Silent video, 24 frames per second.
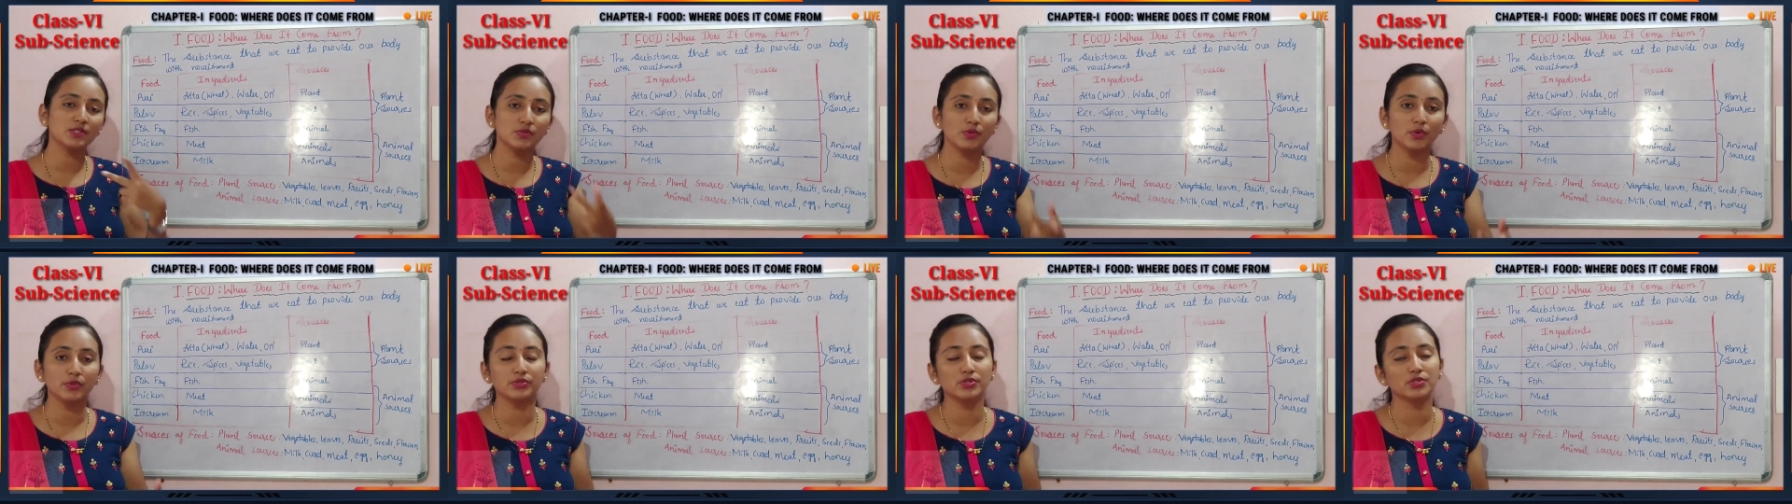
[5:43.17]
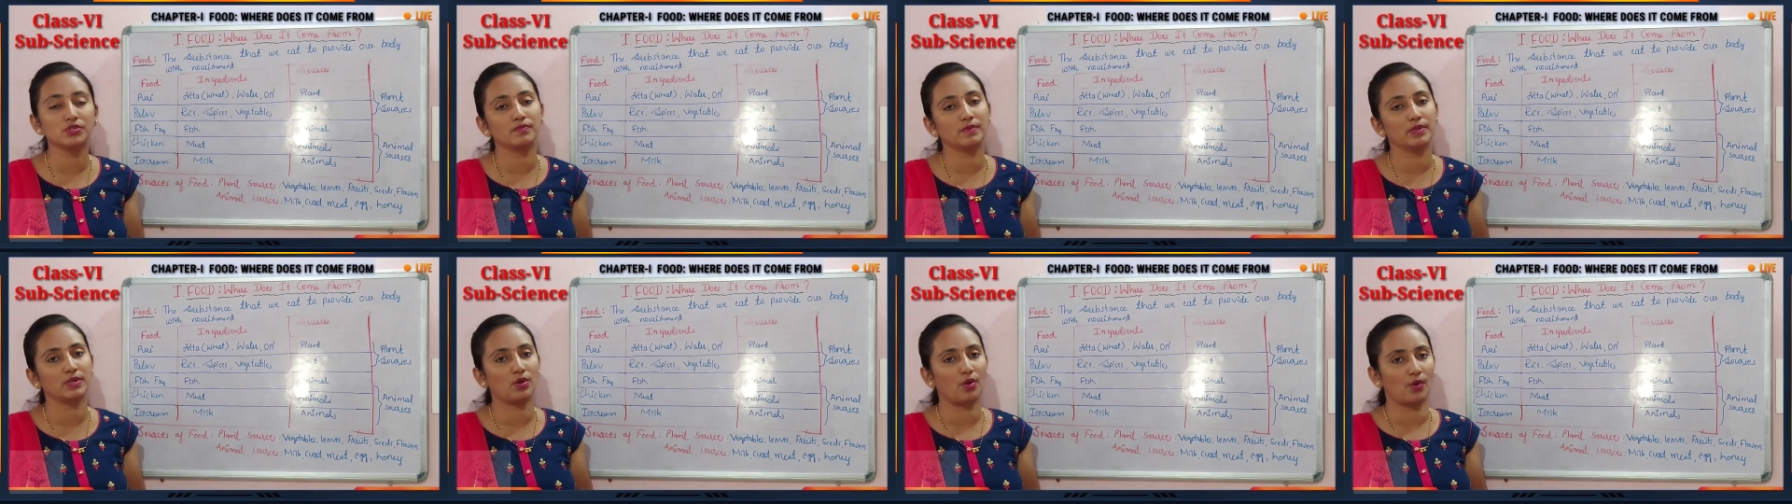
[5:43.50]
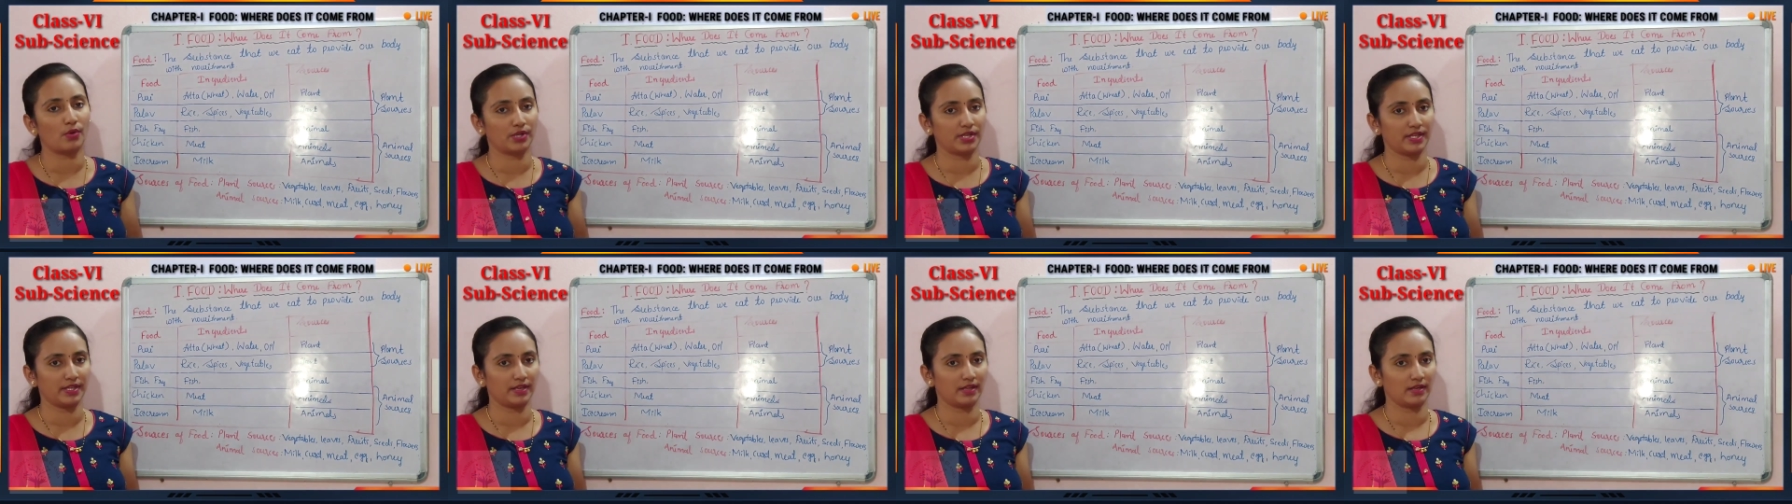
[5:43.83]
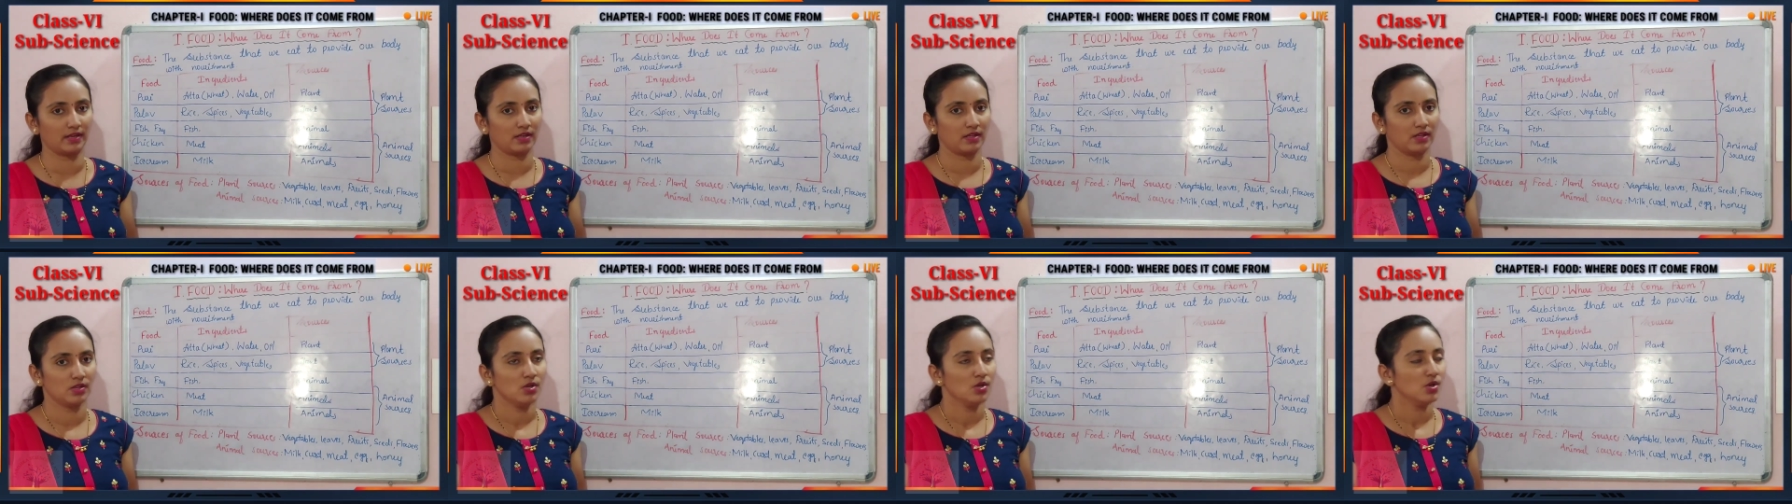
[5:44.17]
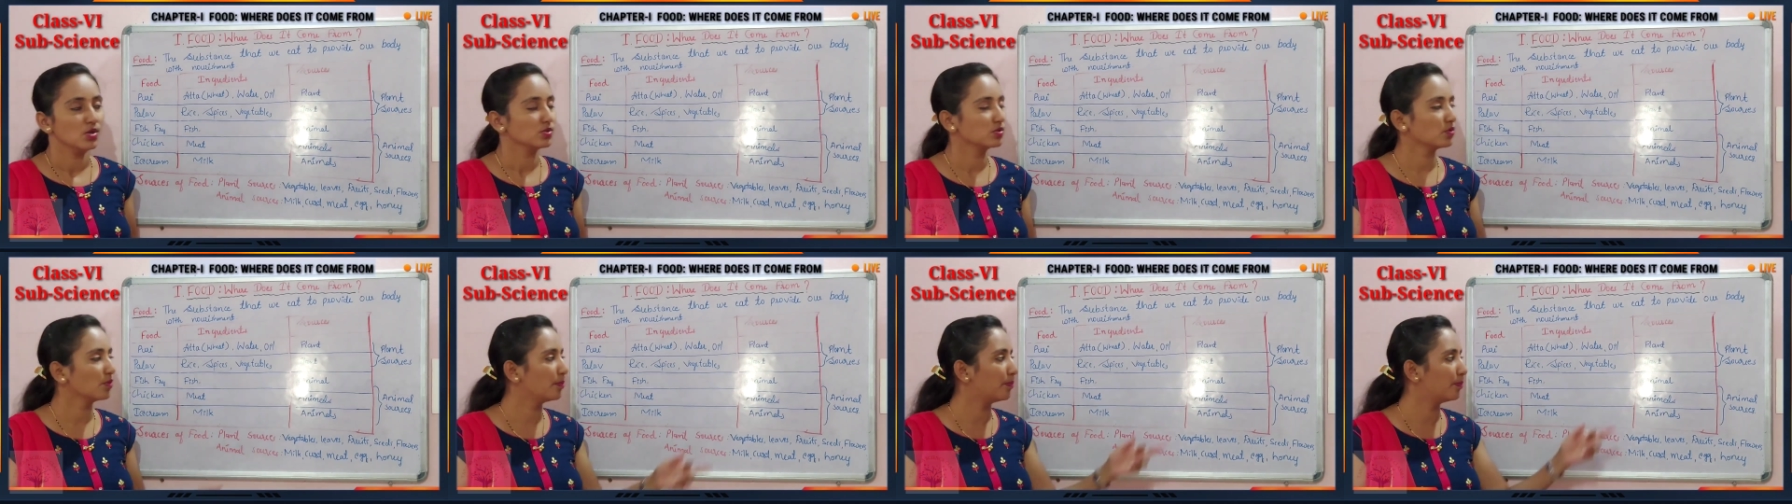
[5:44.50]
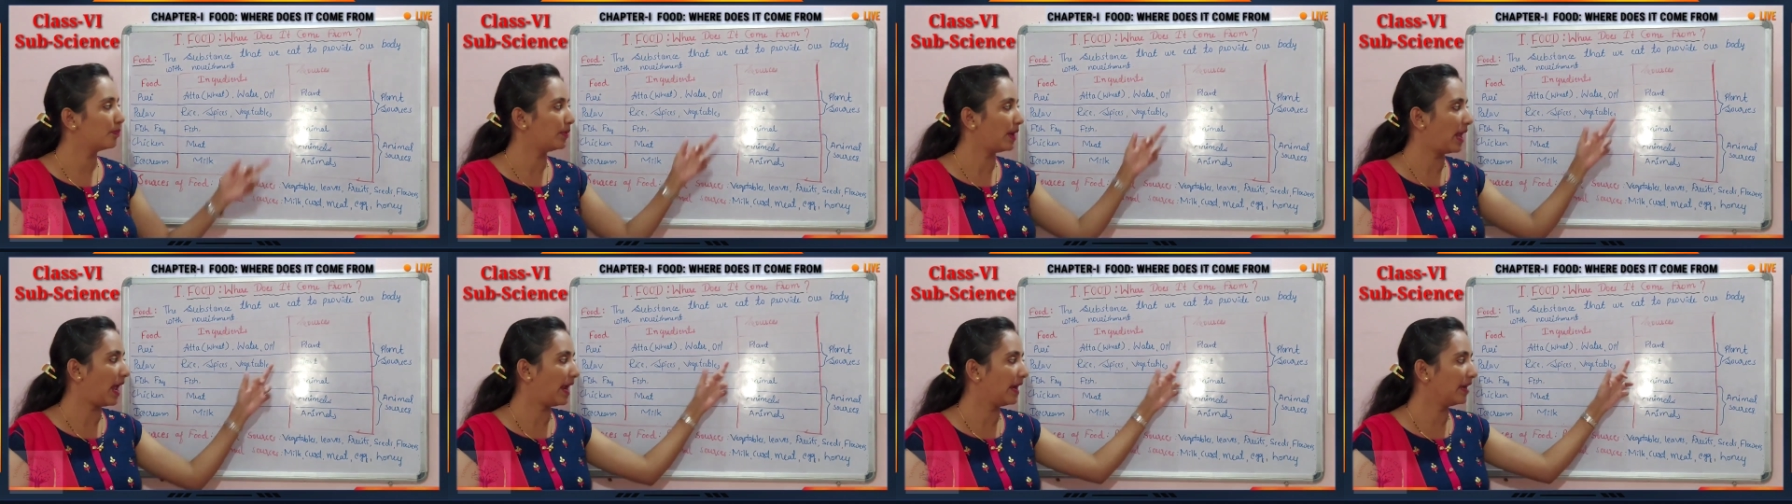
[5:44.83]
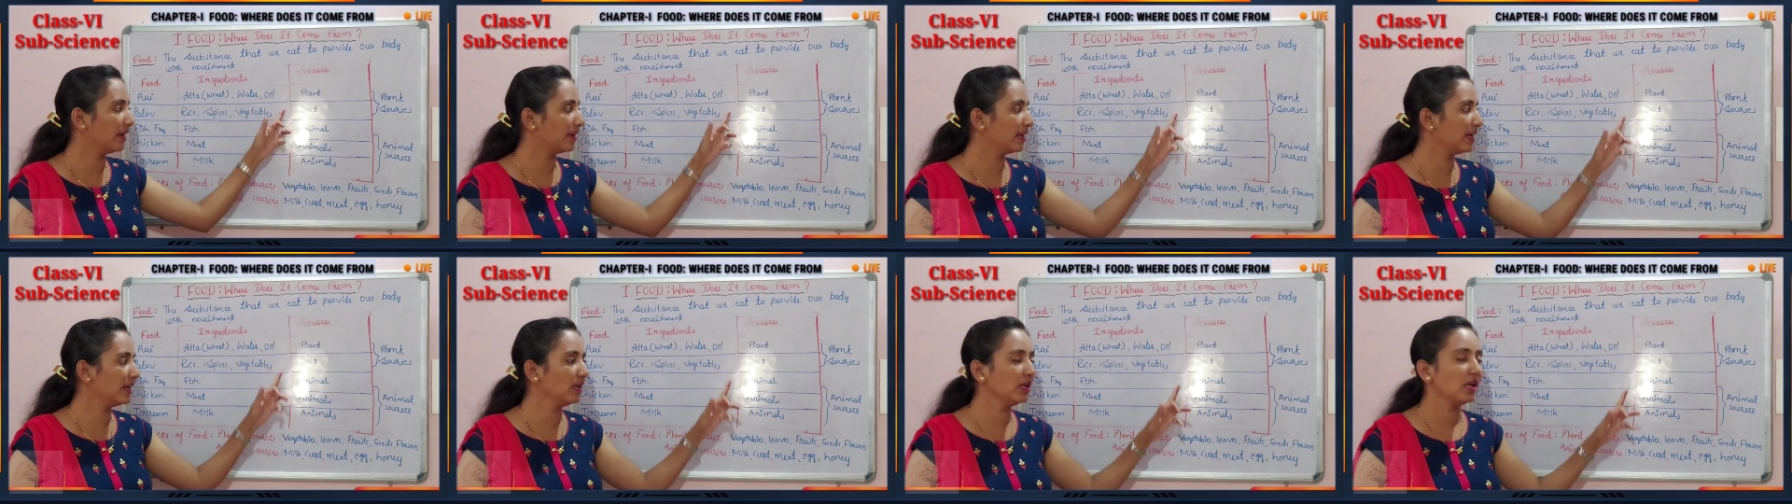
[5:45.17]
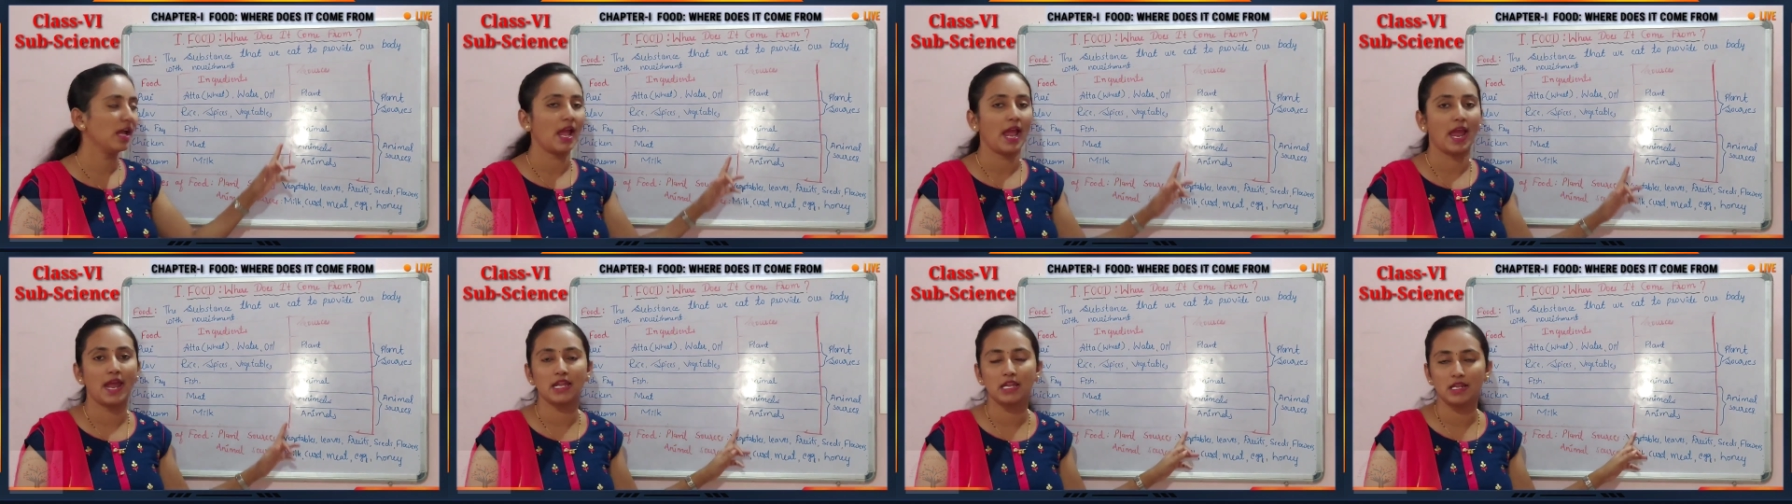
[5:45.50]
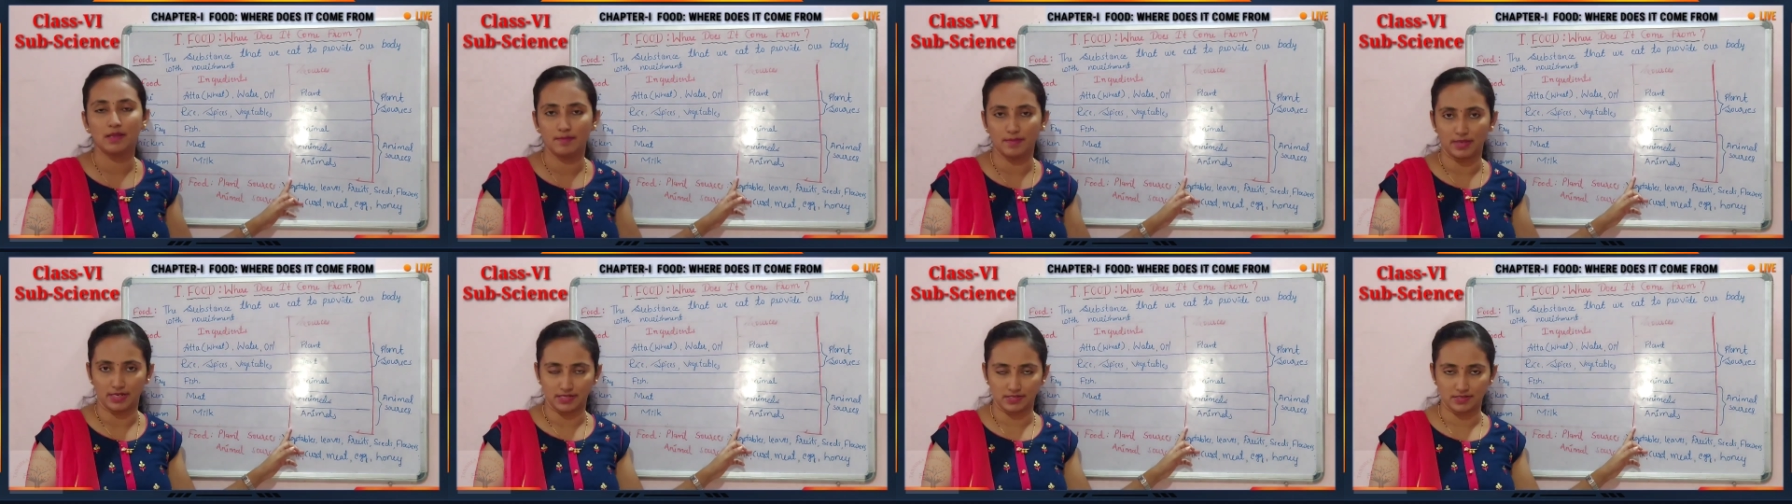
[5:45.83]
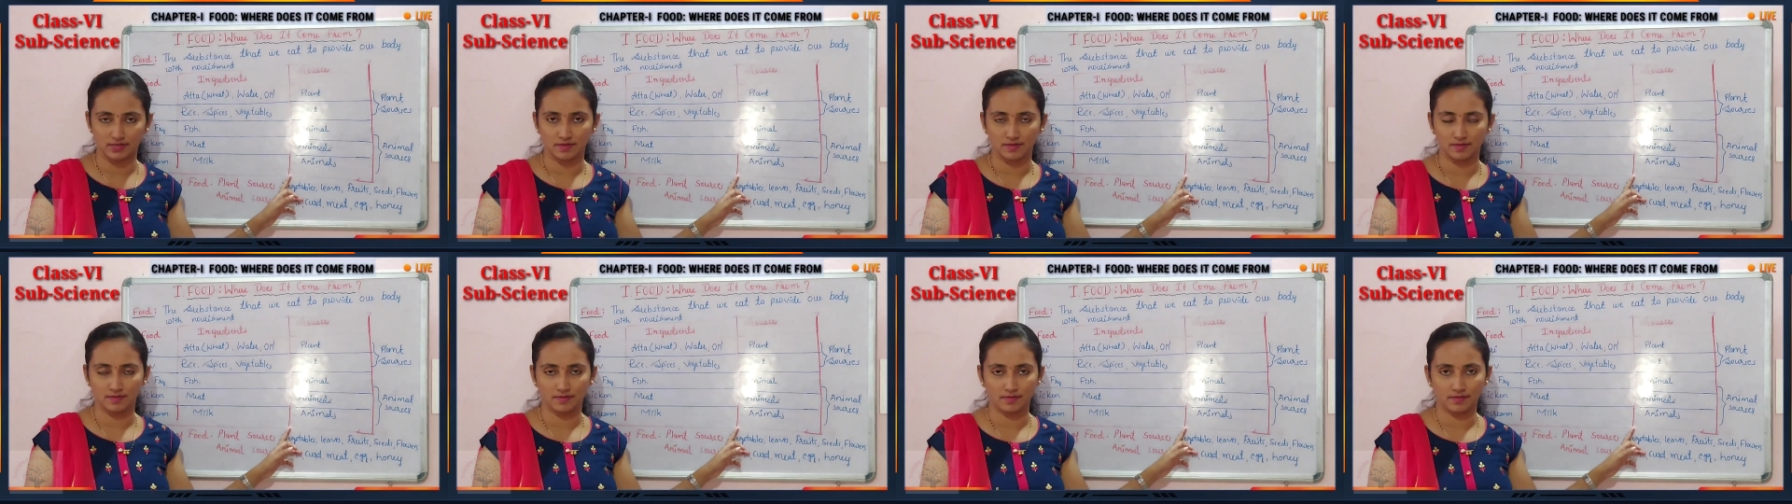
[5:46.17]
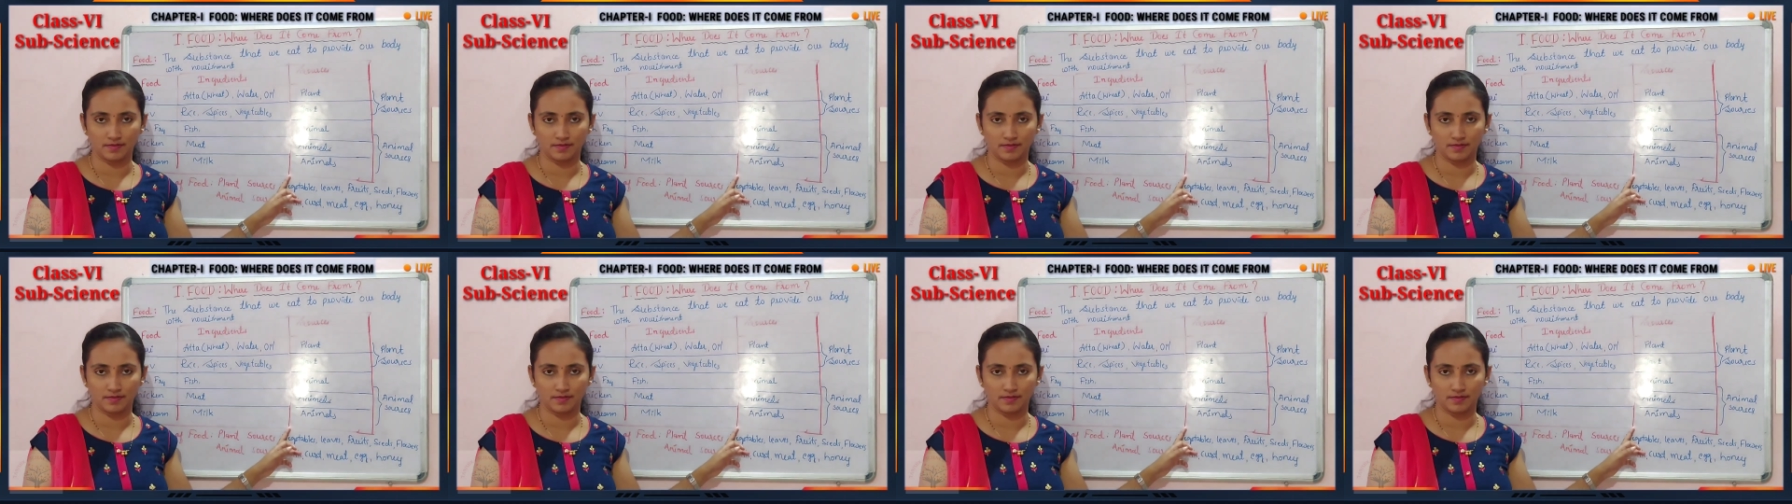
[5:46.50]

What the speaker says: sources we got here. So plant and animals.